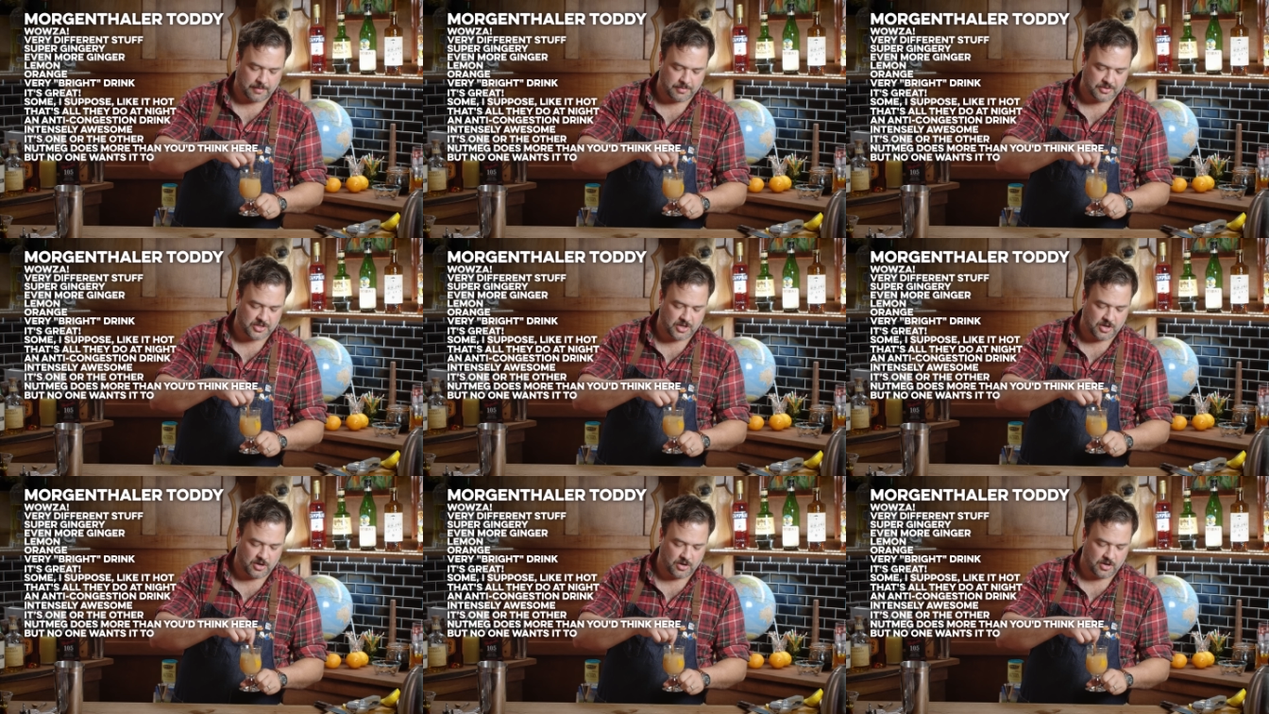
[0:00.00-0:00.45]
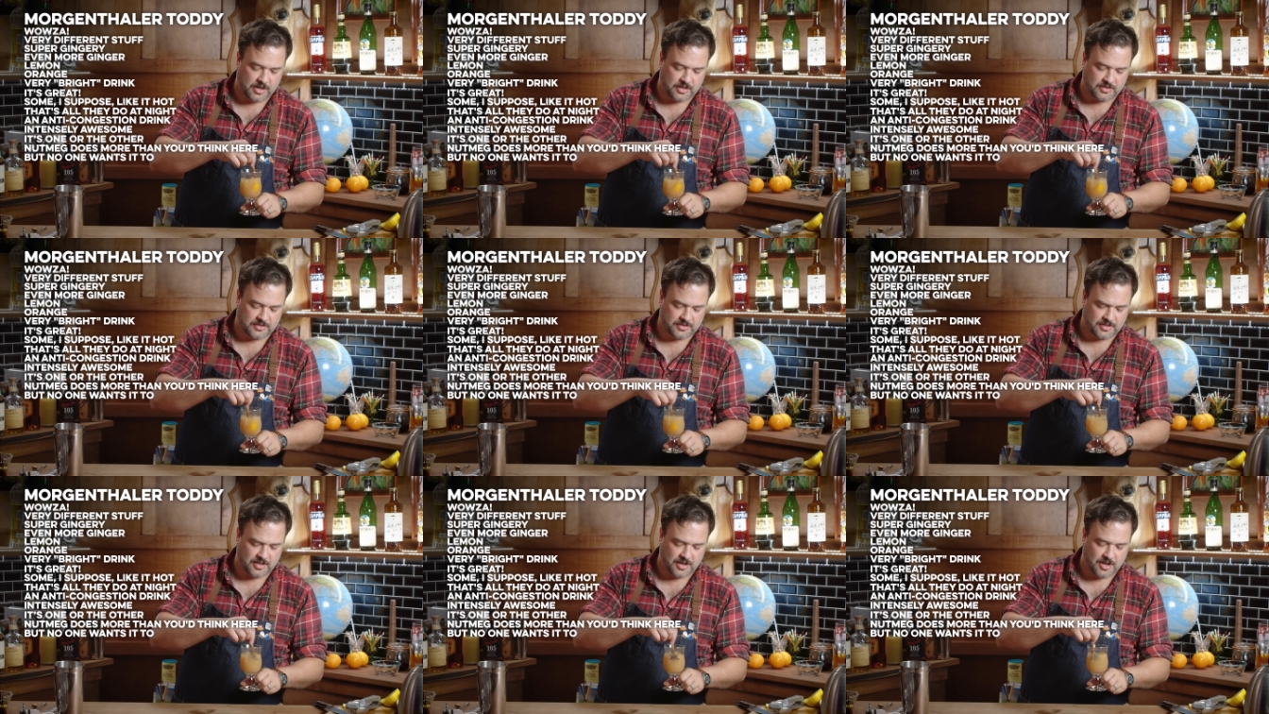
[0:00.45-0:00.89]
I'm just
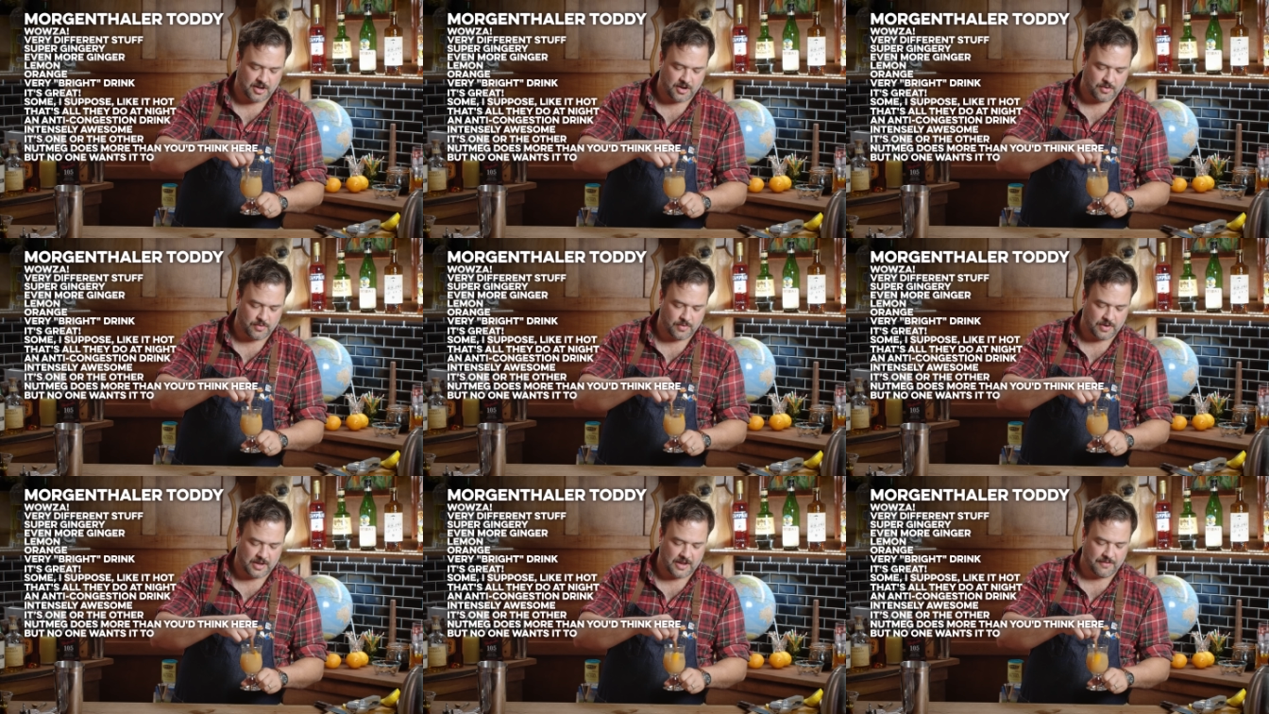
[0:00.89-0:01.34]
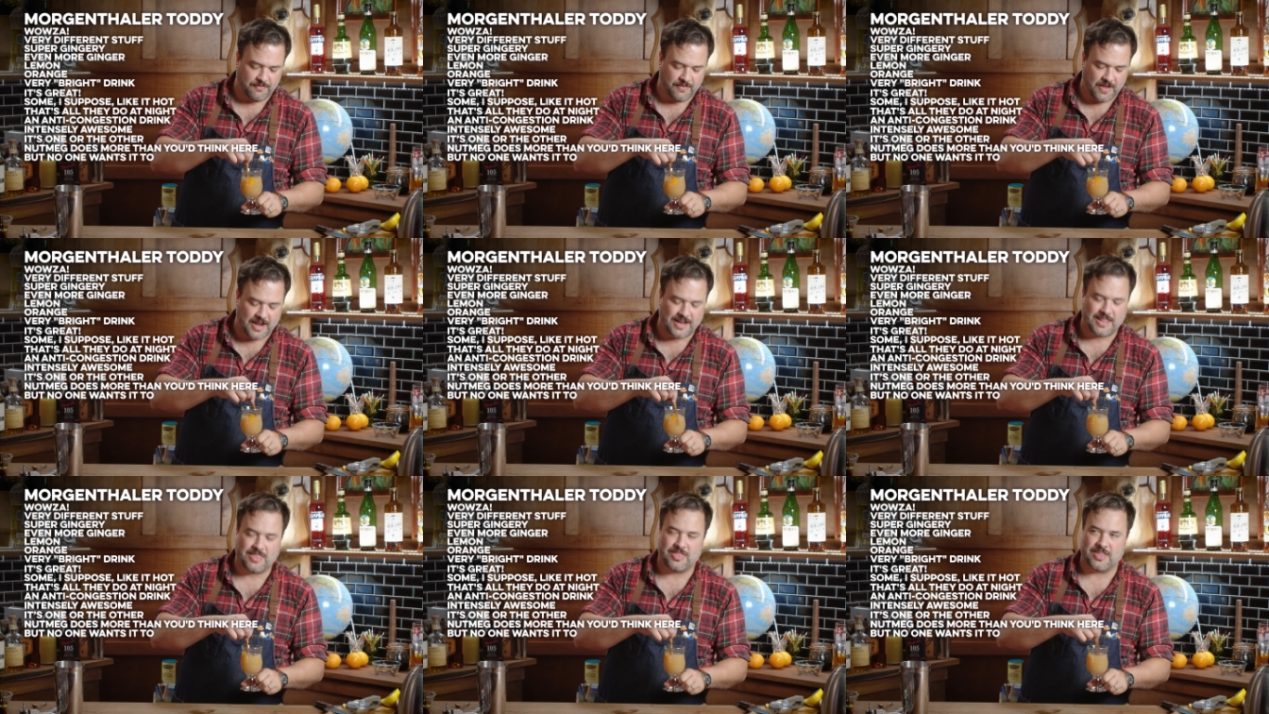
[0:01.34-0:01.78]
curious to know
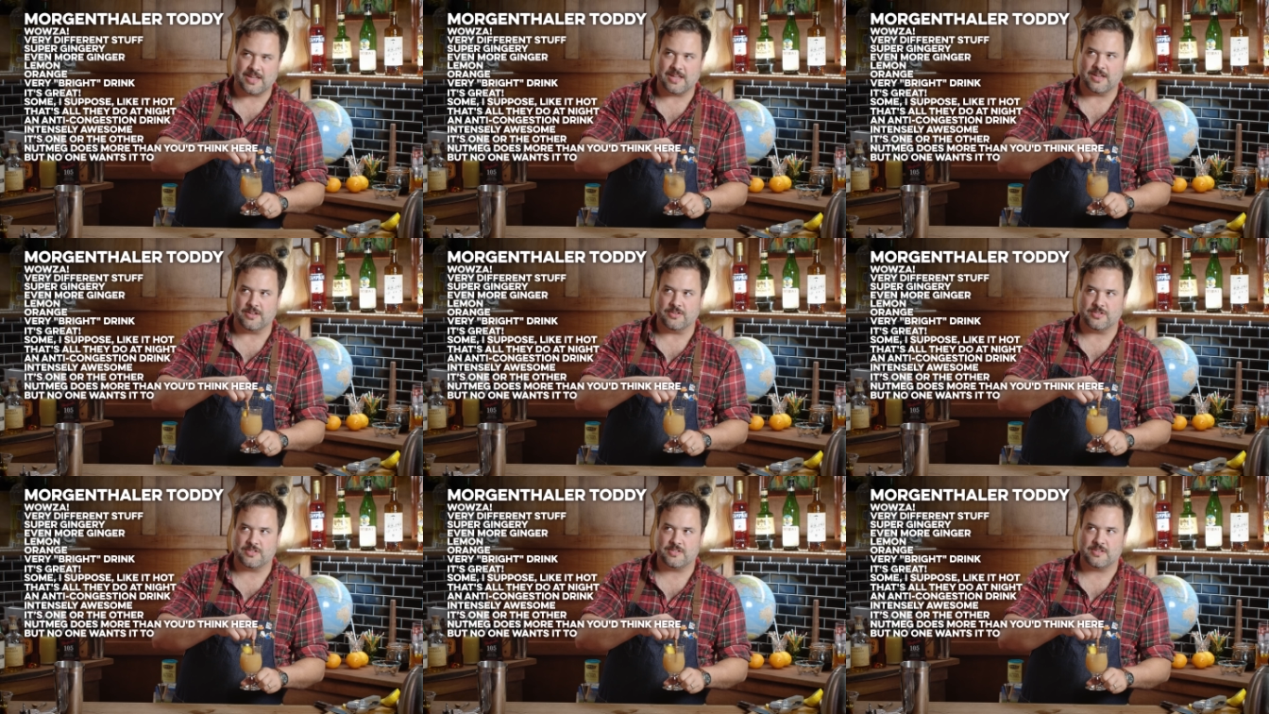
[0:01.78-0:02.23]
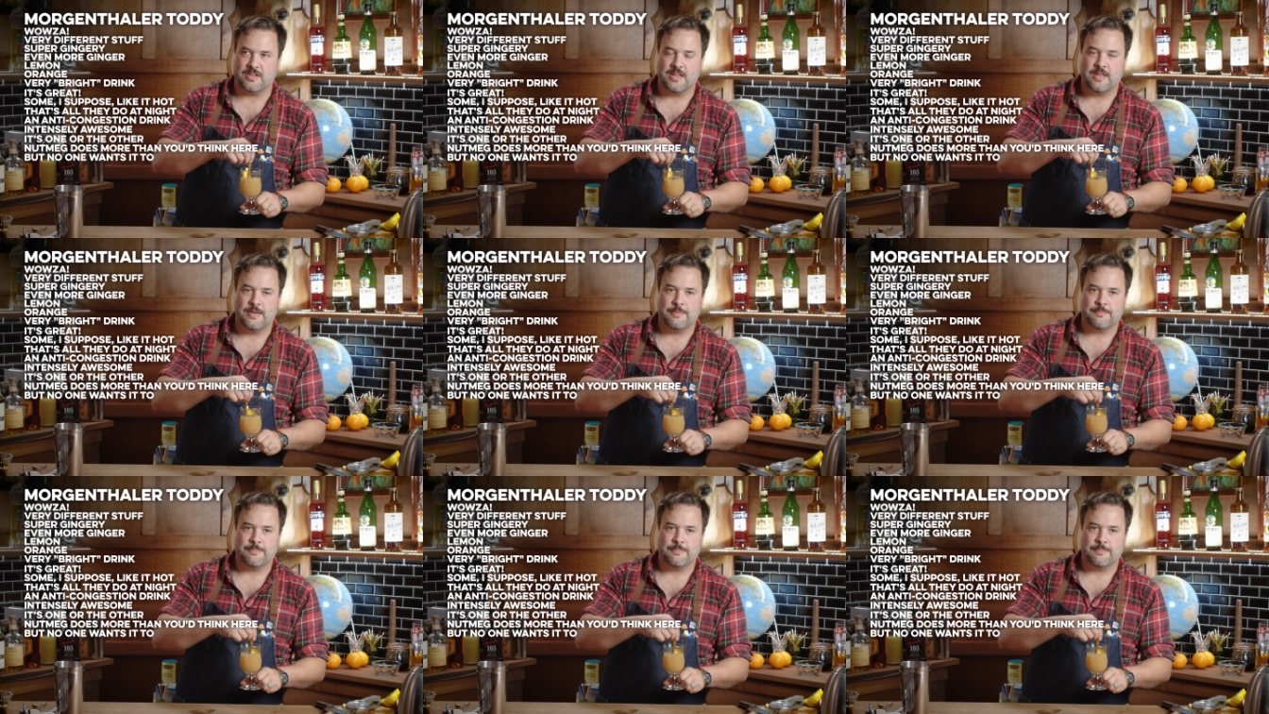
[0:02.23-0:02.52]
if anything else